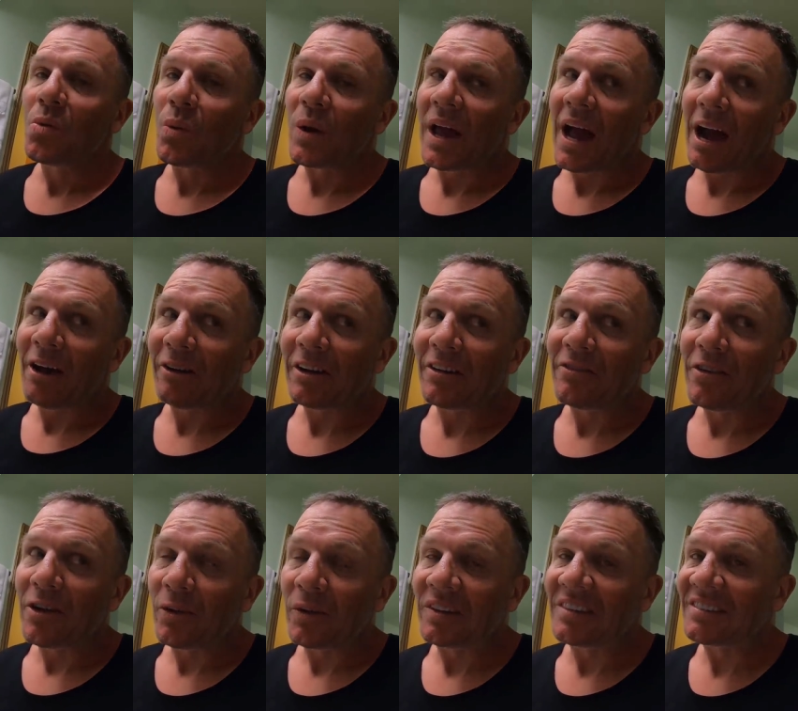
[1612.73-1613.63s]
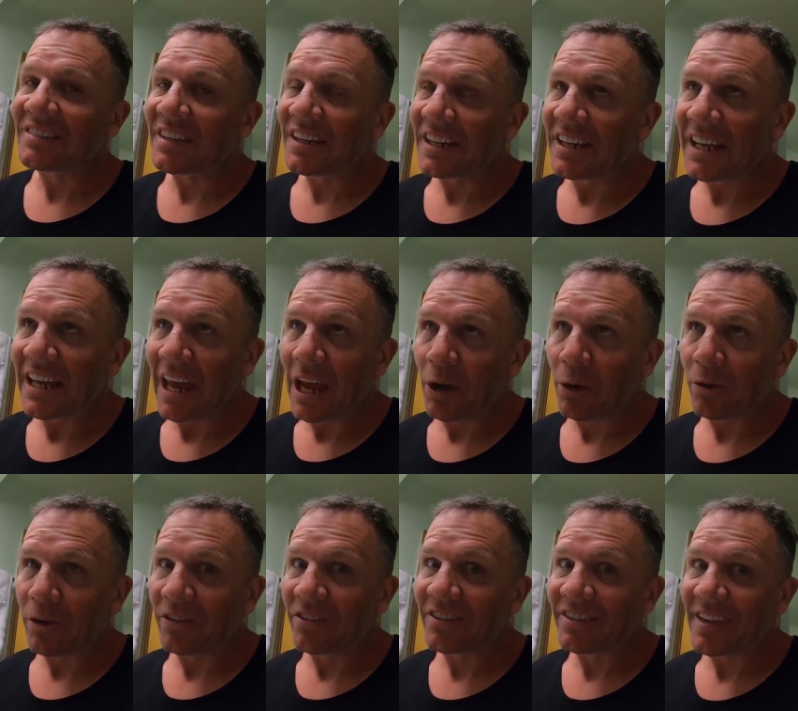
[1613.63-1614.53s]
we are in a very seedy
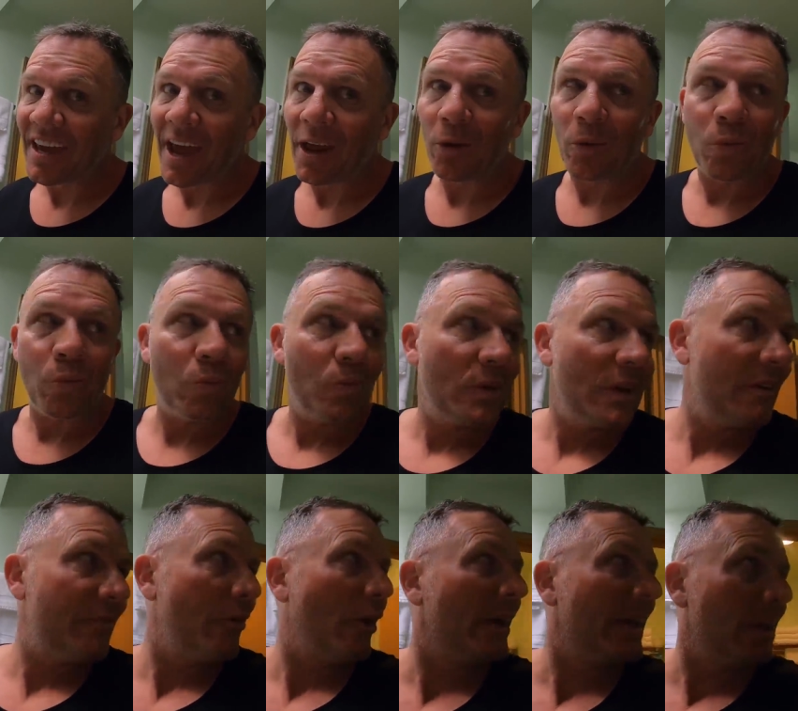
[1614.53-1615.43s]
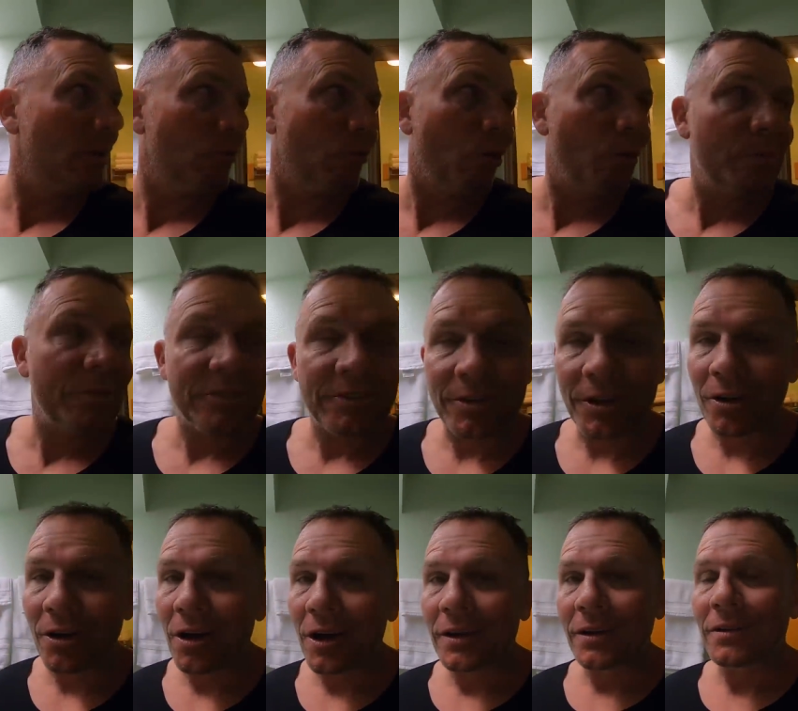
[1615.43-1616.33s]
area of Seattle. If I get robbed
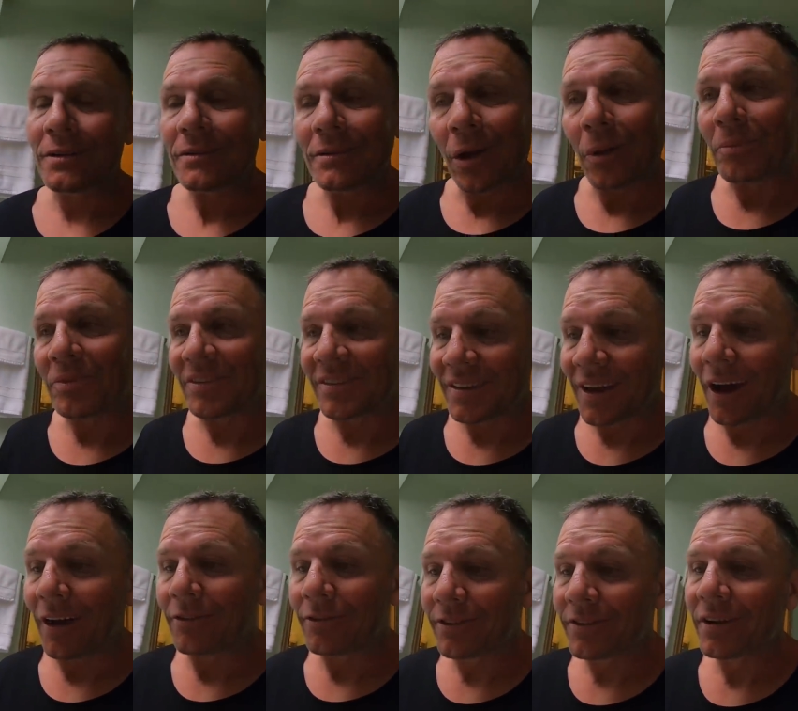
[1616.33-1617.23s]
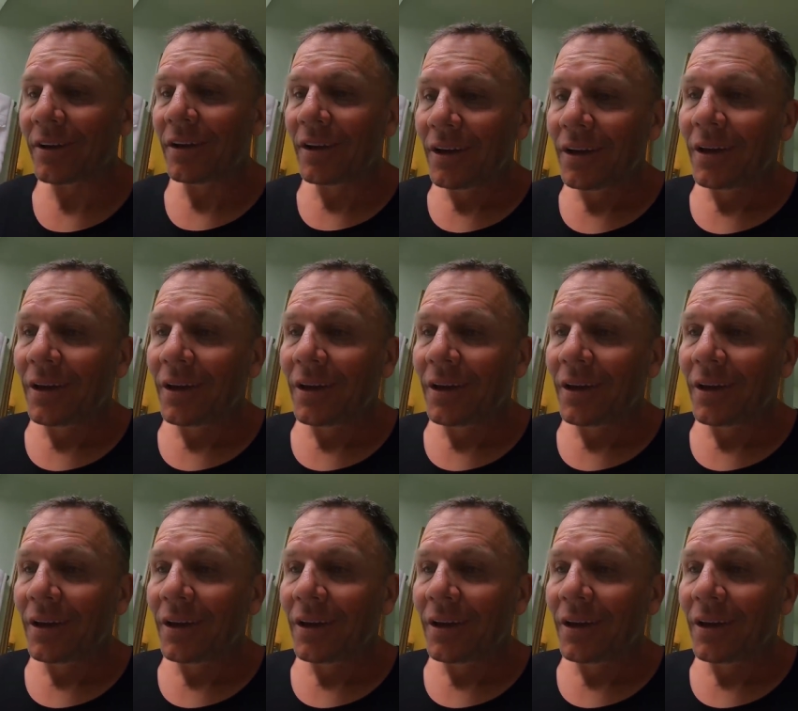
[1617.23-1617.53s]
tonight, I'm stuffed.